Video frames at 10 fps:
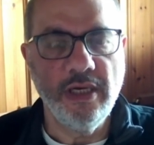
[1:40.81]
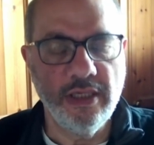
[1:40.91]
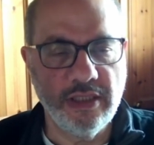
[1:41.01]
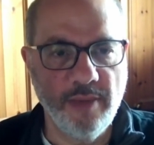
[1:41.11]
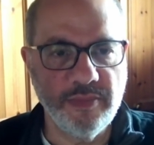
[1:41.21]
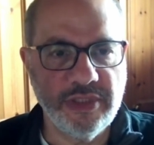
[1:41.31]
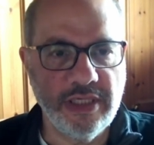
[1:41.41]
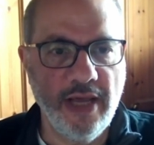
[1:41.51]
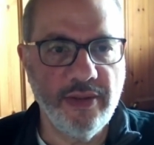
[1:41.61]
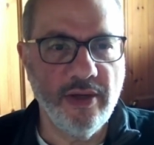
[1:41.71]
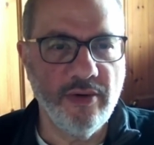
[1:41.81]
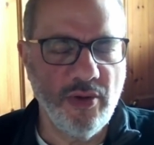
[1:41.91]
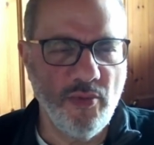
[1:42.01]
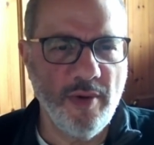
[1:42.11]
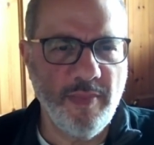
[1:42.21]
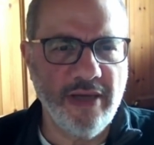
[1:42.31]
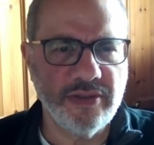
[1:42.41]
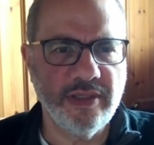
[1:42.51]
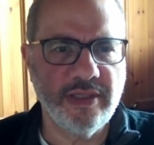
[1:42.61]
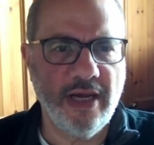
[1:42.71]
had come together, and there were
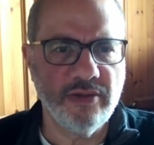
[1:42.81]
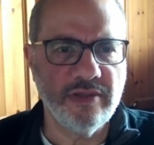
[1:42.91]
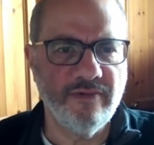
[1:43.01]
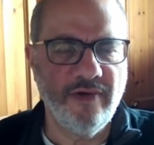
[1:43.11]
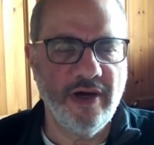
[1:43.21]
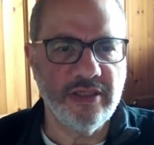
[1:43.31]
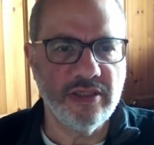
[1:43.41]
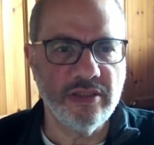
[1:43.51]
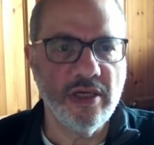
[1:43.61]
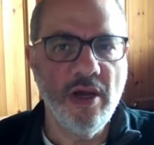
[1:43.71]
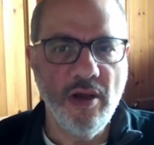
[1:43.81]
about 1,000 fighters,